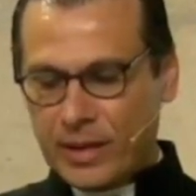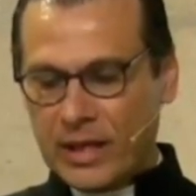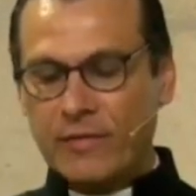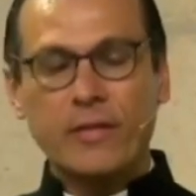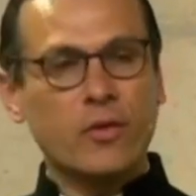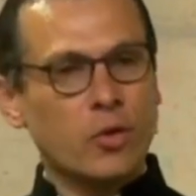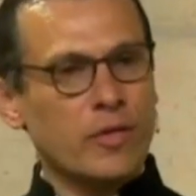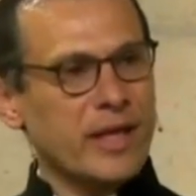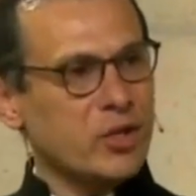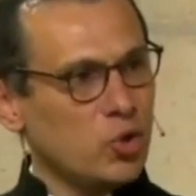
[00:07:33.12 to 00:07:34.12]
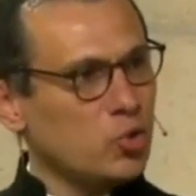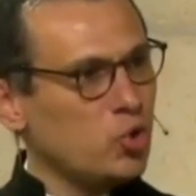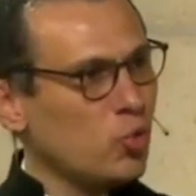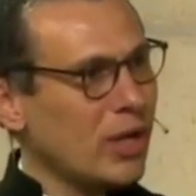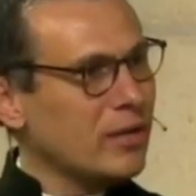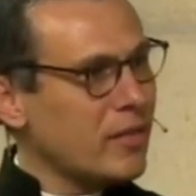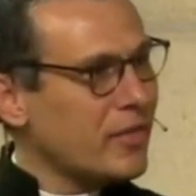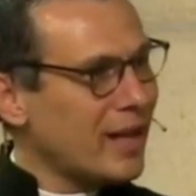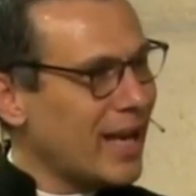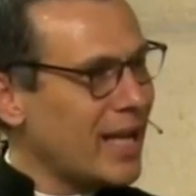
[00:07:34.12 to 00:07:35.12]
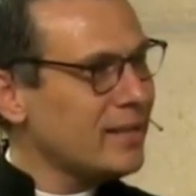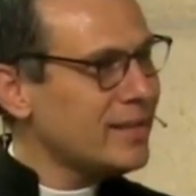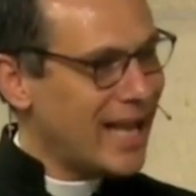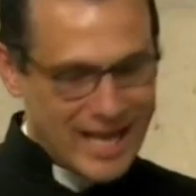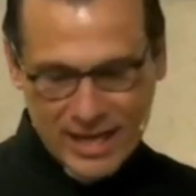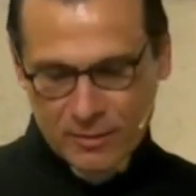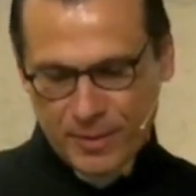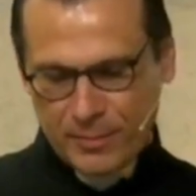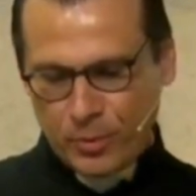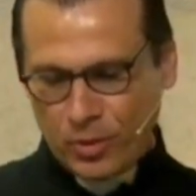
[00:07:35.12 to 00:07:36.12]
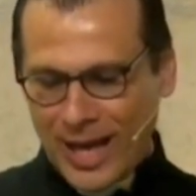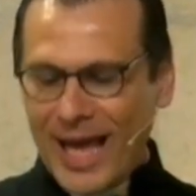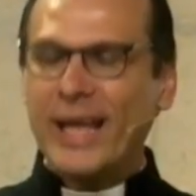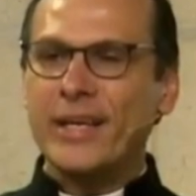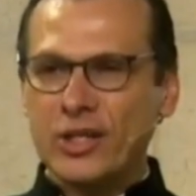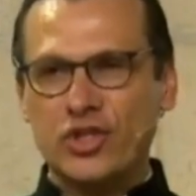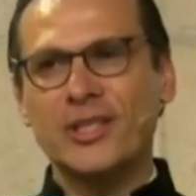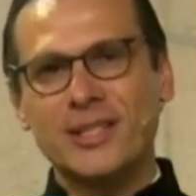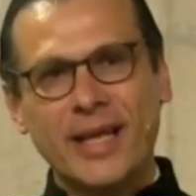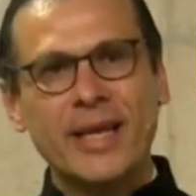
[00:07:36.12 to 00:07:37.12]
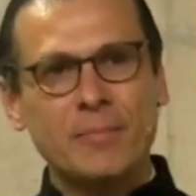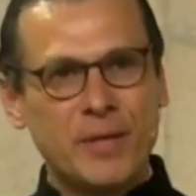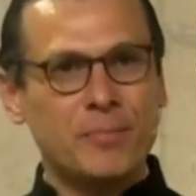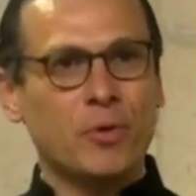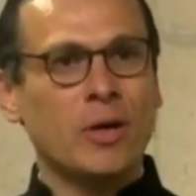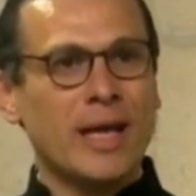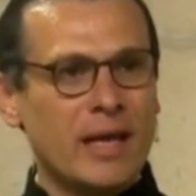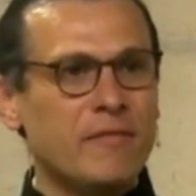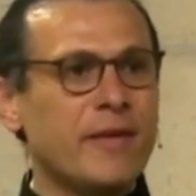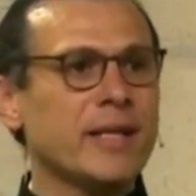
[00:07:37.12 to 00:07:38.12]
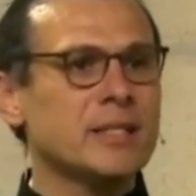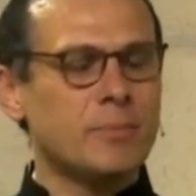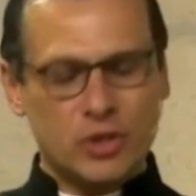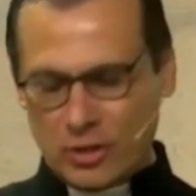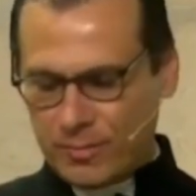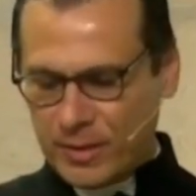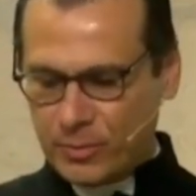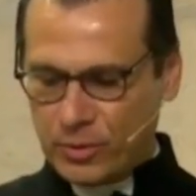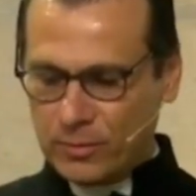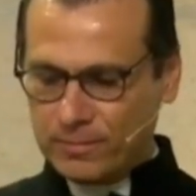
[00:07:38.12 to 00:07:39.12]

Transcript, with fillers: Even though they knew too well that the land had people, and not just any people, a very special people.